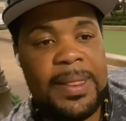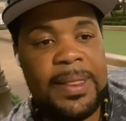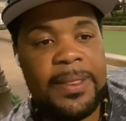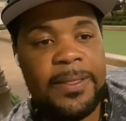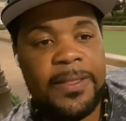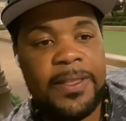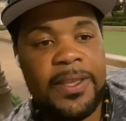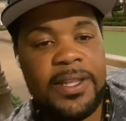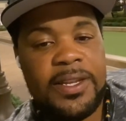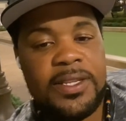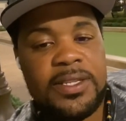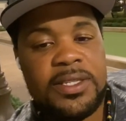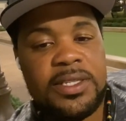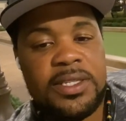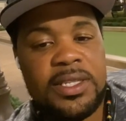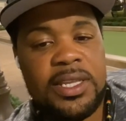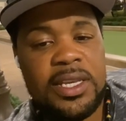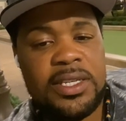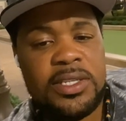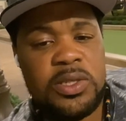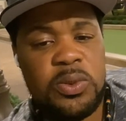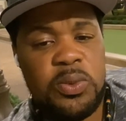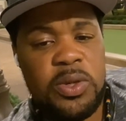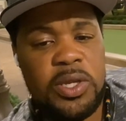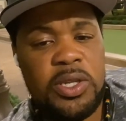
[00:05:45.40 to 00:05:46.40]
and
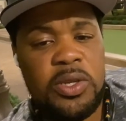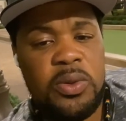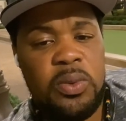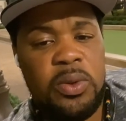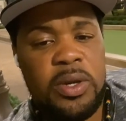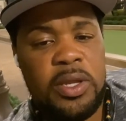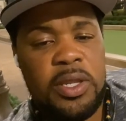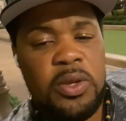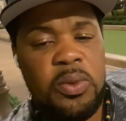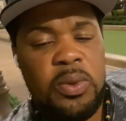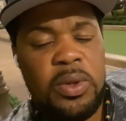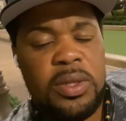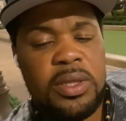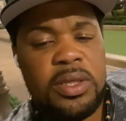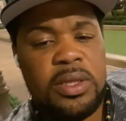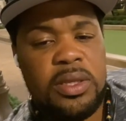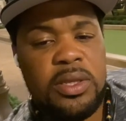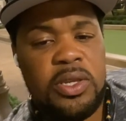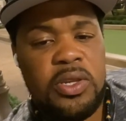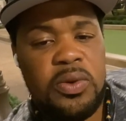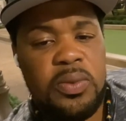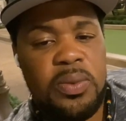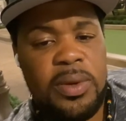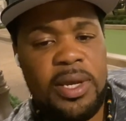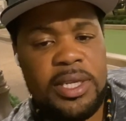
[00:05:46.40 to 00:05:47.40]
that's what you want. You want
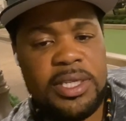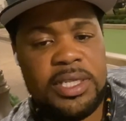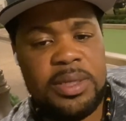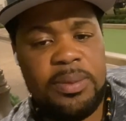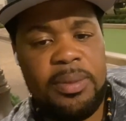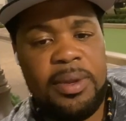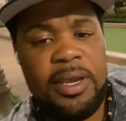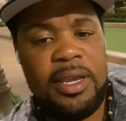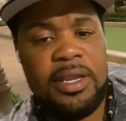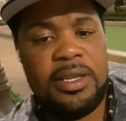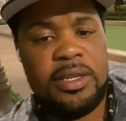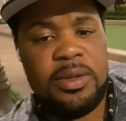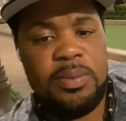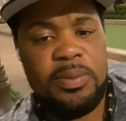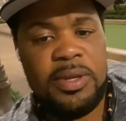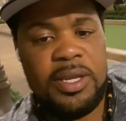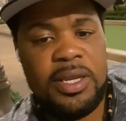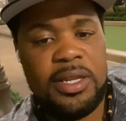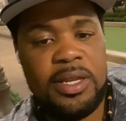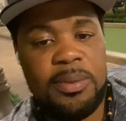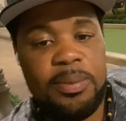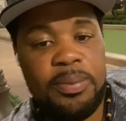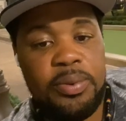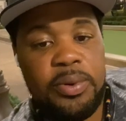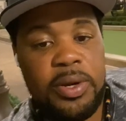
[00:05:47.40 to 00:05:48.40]
your resume to be an
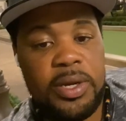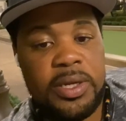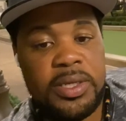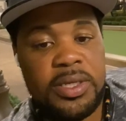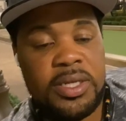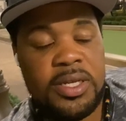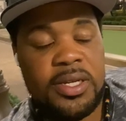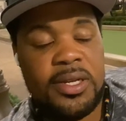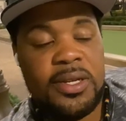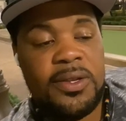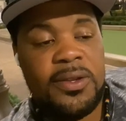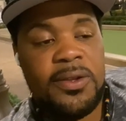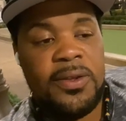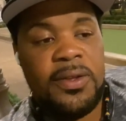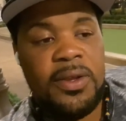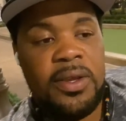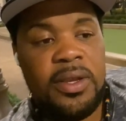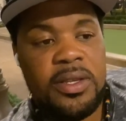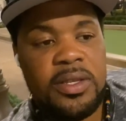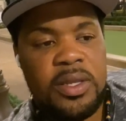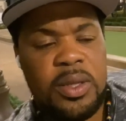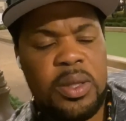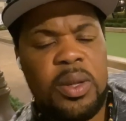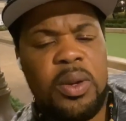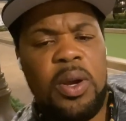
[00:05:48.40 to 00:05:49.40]
impression.
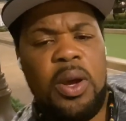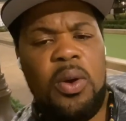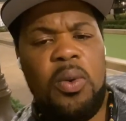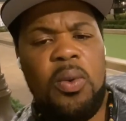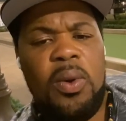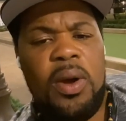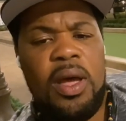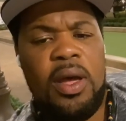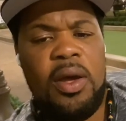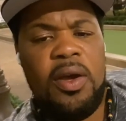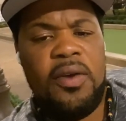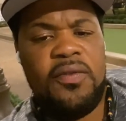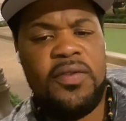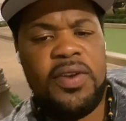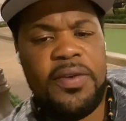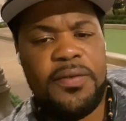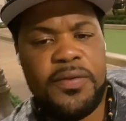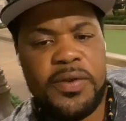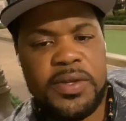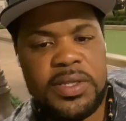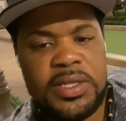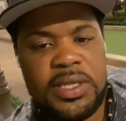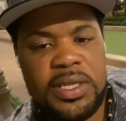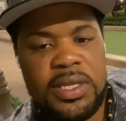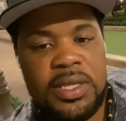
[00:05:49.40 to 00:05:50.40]
So, oh wow, I've never
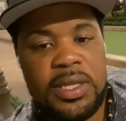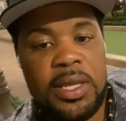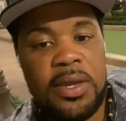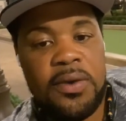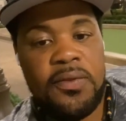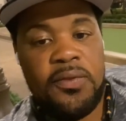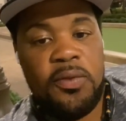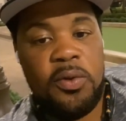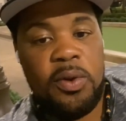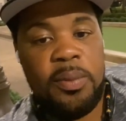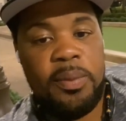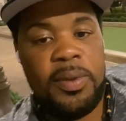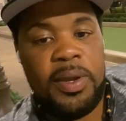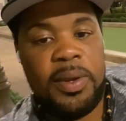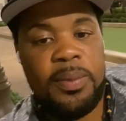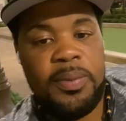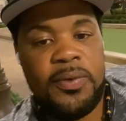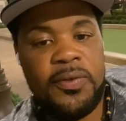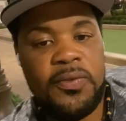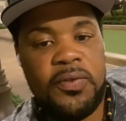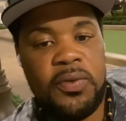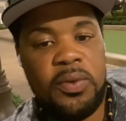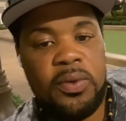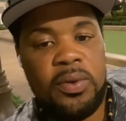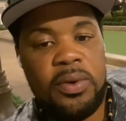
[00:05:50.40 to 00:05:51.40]
seen that format
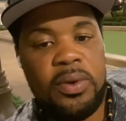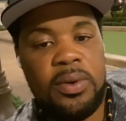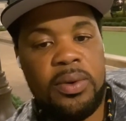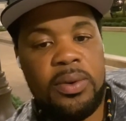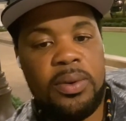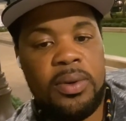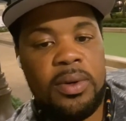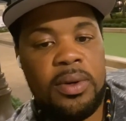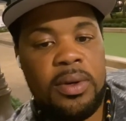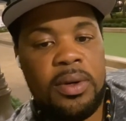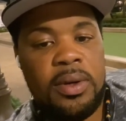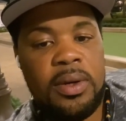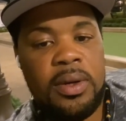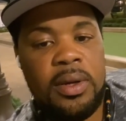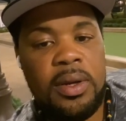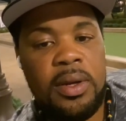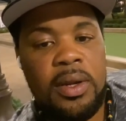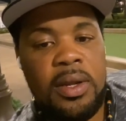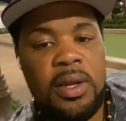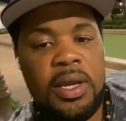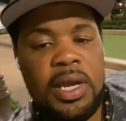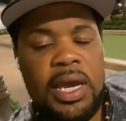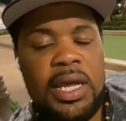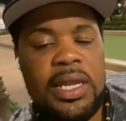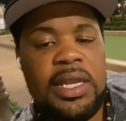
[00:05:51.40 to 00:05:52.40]
before, or
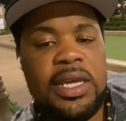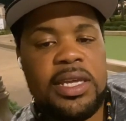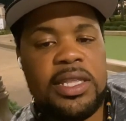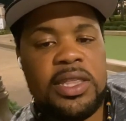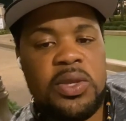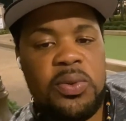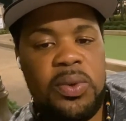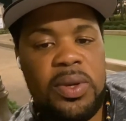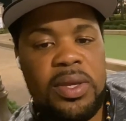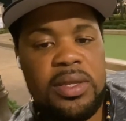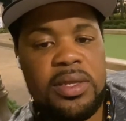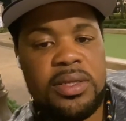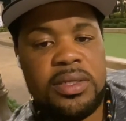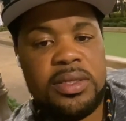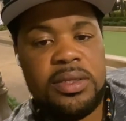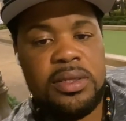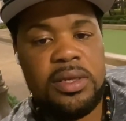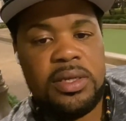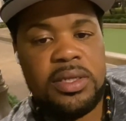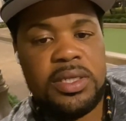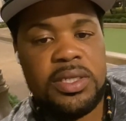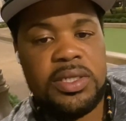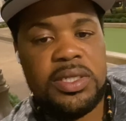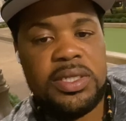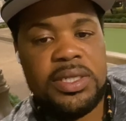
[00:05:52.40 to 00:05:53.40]
I like the way this
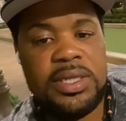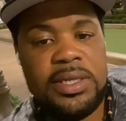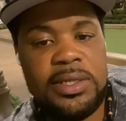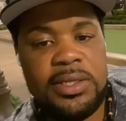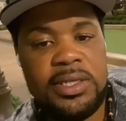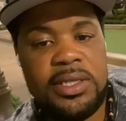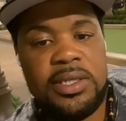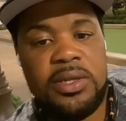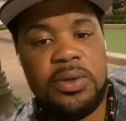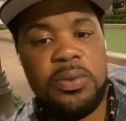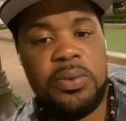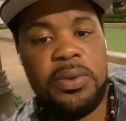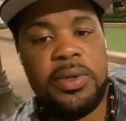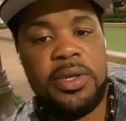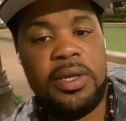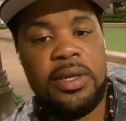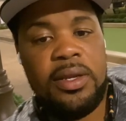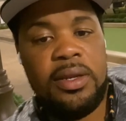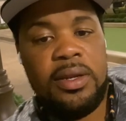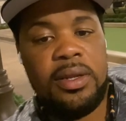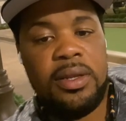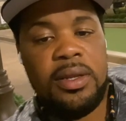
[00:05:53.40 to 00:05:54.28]
looks. It's easy to read.